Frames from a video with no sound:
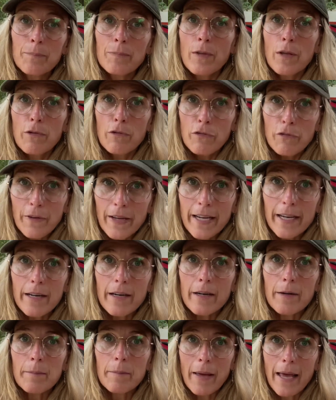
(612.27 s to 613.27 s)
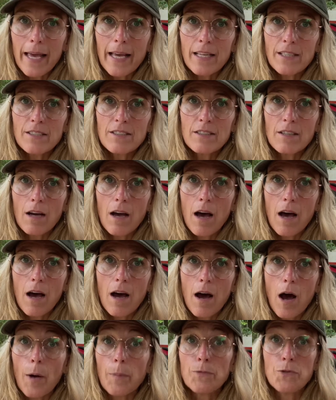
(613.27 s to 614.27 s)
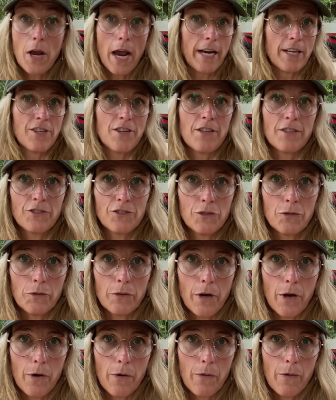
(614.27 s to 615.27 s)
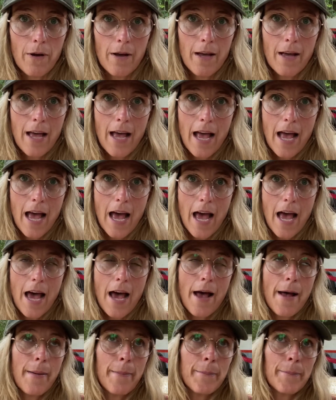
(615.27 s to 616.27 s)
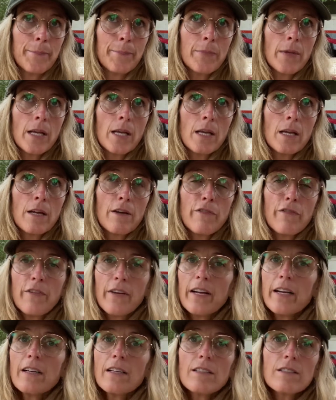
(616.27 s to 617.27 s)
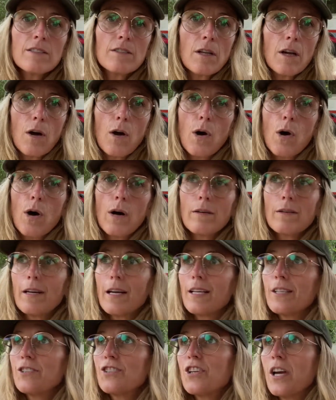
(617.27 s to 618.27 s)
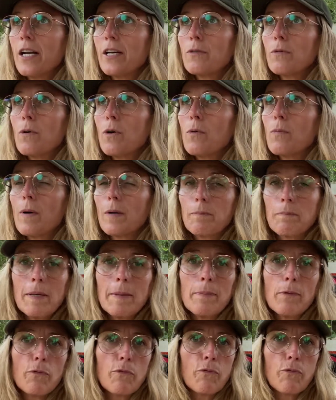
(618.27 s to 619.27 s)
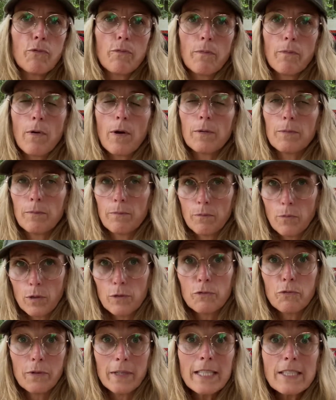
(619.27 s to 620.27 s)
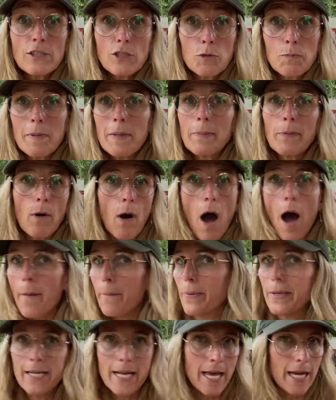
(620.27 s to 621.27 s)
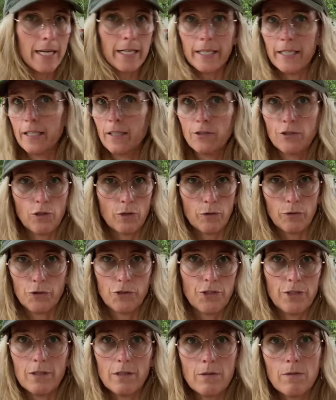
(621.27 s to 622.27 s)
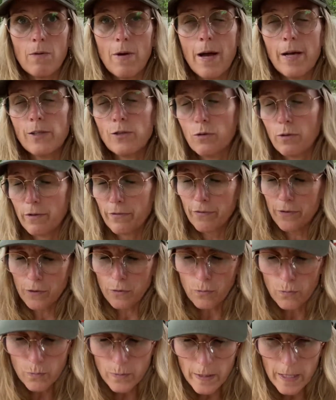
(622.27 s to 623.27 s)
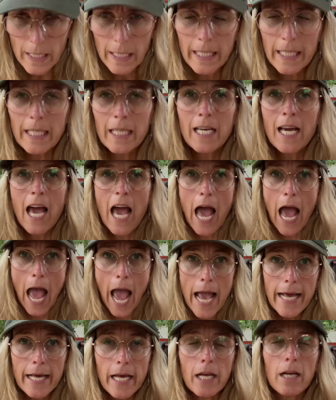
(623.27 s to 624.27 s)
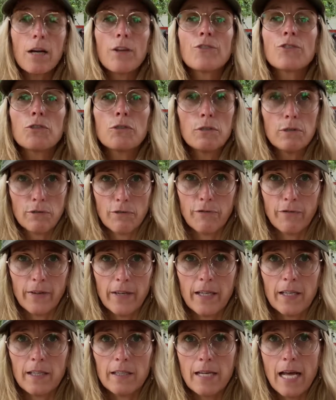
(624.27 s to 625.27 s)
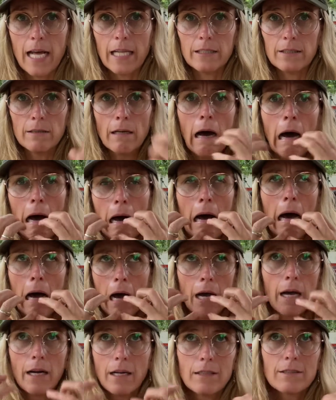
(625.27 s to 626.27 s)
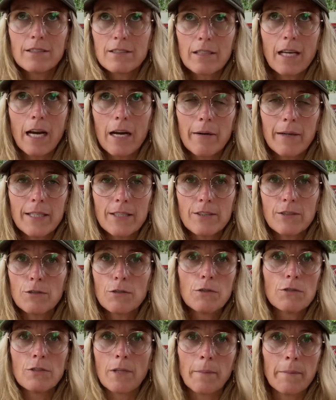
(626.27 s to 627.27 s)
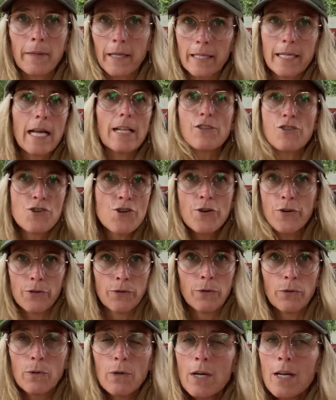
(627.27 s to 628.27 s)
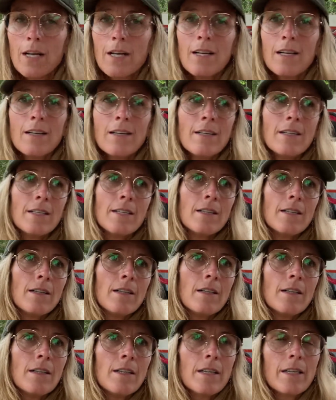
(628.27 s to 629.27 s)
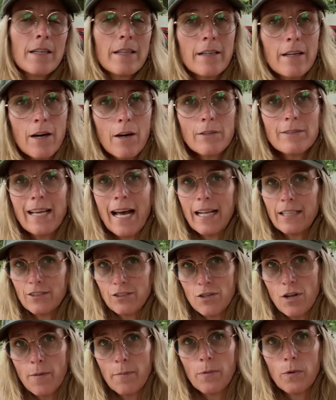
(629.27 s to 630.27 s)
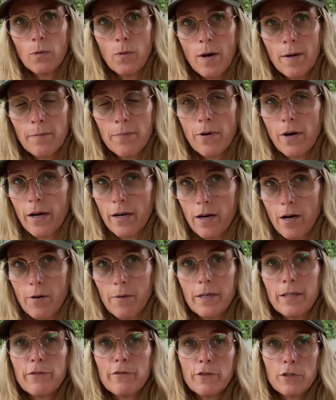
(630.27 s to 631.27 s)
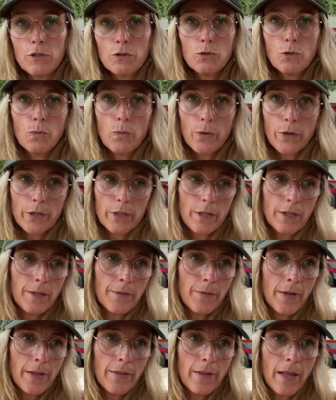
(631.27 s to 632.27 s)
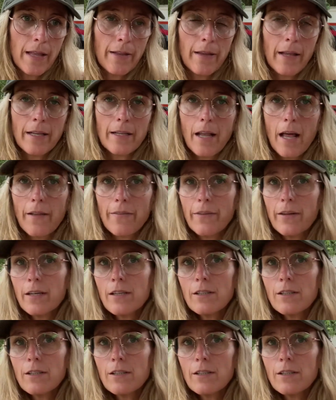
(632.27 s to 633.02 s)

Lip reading: fear-based objections to go. Fear is in general what freezes people up in any solution, right? So if you're really hanging on to your fear that it's scary to do something that's new, that's number 1 priority for you to work on. And